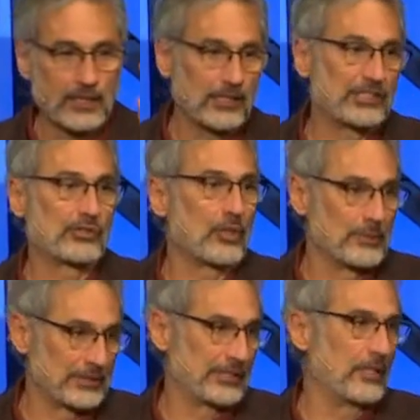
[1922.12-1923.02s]
than the
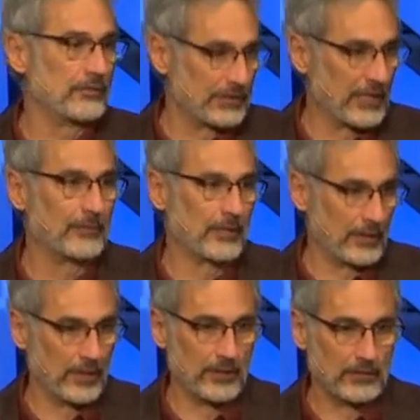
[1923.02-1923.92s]
storm itself is able to
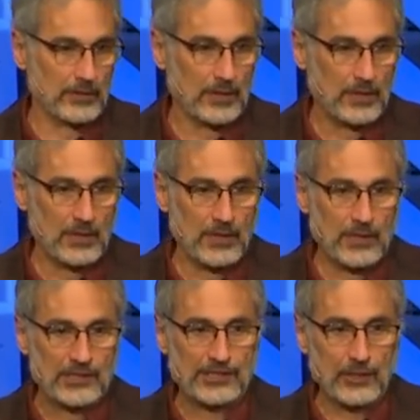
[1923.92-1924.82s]
do.
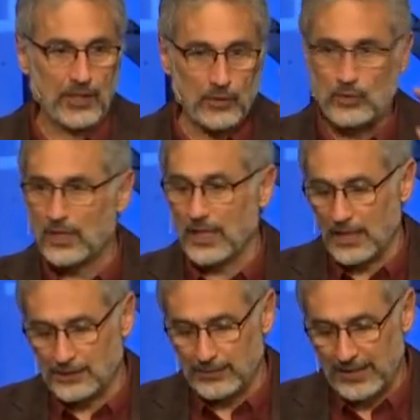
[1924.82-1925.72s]
So you
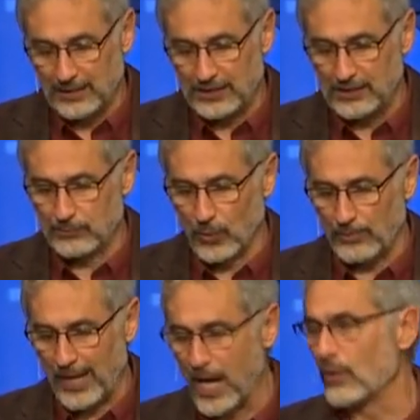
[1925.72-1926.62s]
realize because he's more
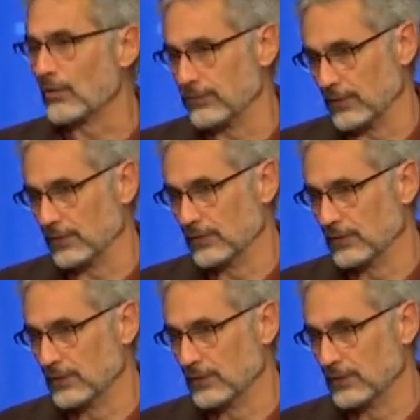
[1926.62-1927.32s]
powerful,